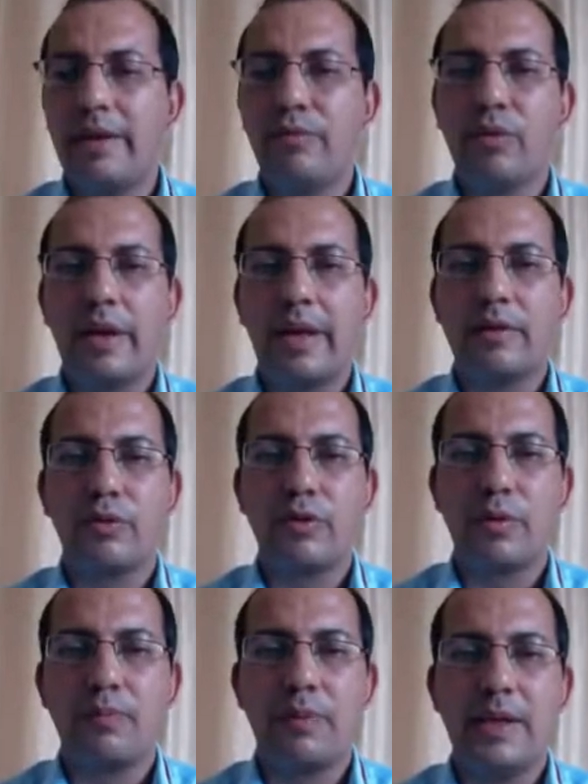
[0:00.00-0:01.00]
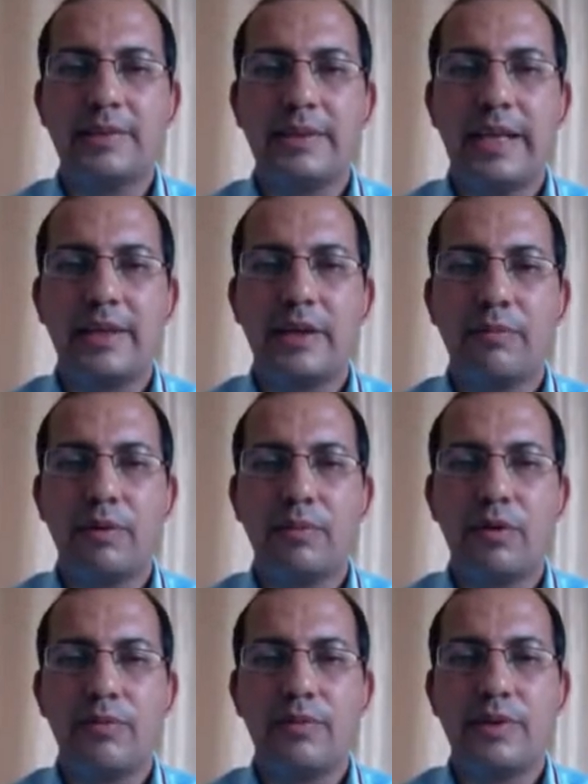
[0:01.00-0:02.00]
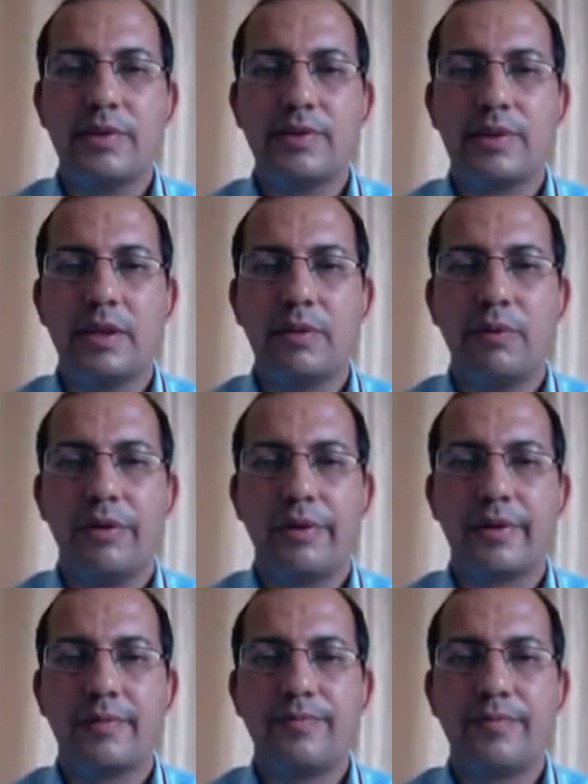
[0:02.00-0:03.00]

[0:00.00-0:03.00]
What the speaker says: I would like to replace that double bond with the single bond.